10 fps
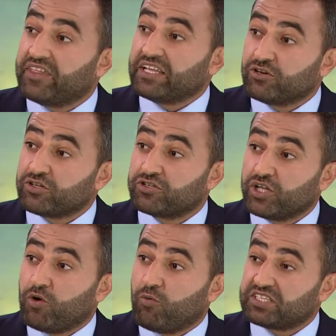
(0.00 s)
they don't
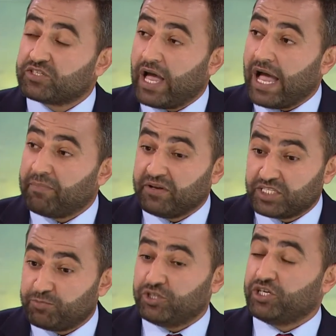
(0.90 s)
know what to happen,
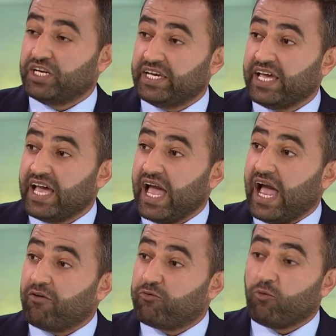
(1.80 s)
especially
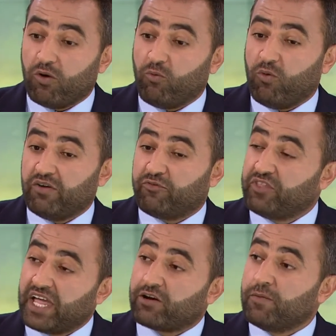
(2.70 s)
if
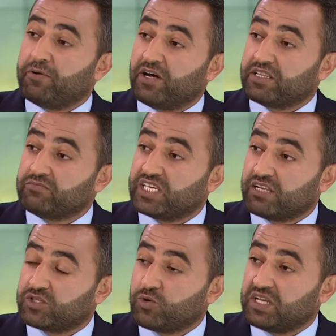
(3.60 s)
they compare
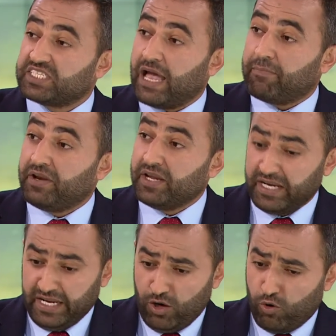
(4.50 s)
themselves to what's happening
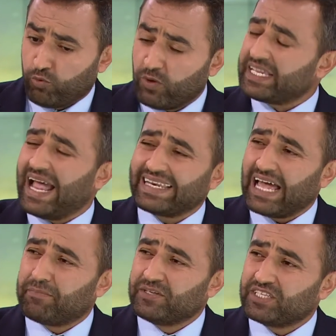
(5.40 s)
or what had
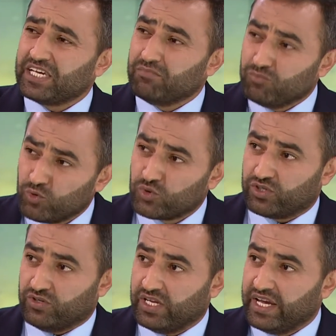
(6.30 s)
happened in
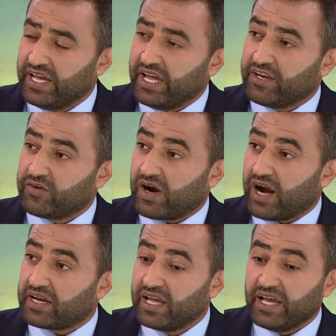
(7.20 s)
Mosul in
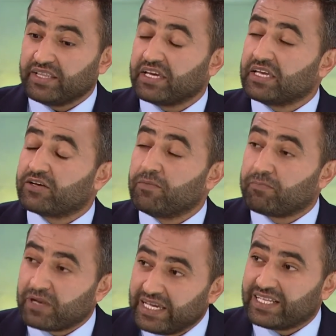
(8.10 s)
Iraq, the
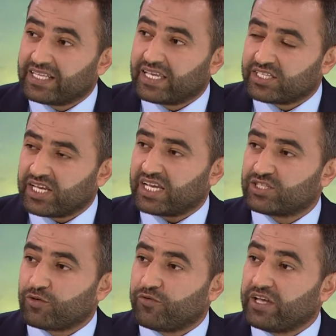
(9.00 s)
complete
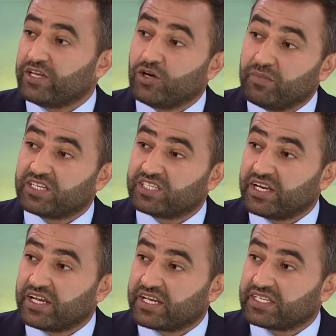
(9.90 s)
catastrophe,
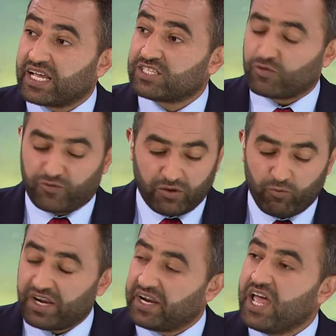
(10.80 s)
humanitarian catastrophe,
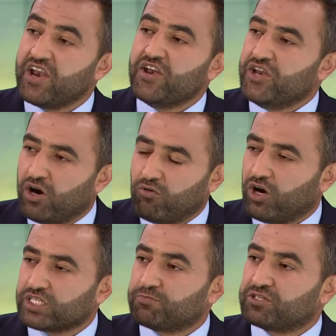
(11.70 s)
where no
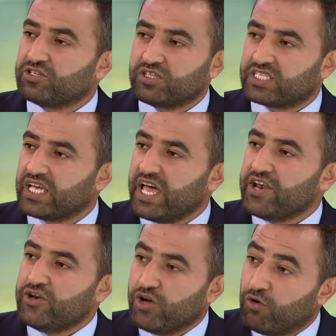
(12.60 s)
hospitals,
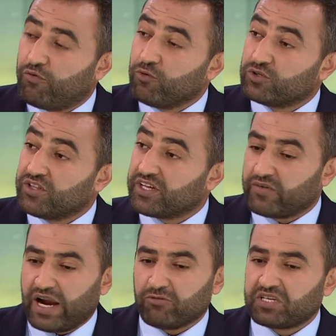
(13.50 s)
no food on the
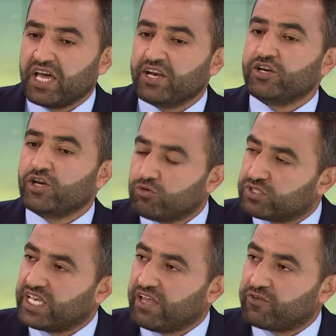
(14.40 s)
ground, no
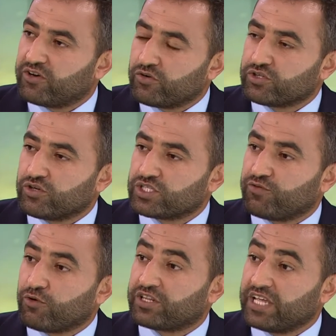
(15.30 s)
safe corridors
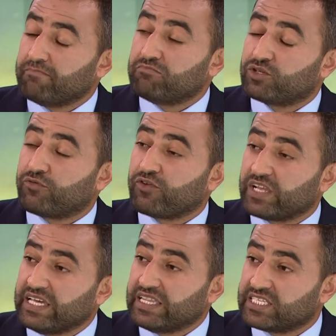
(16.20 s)
for them to
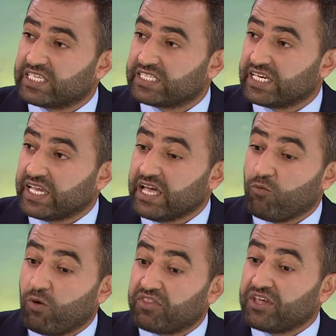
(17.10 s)
flee the city.
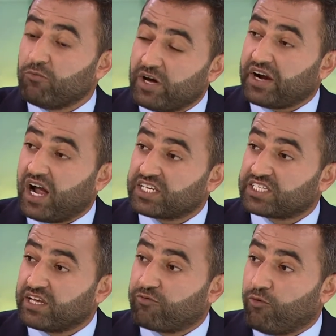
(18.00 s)
What they were
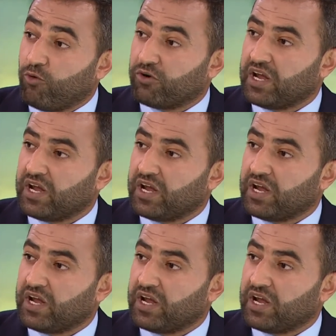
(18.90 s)
asking for,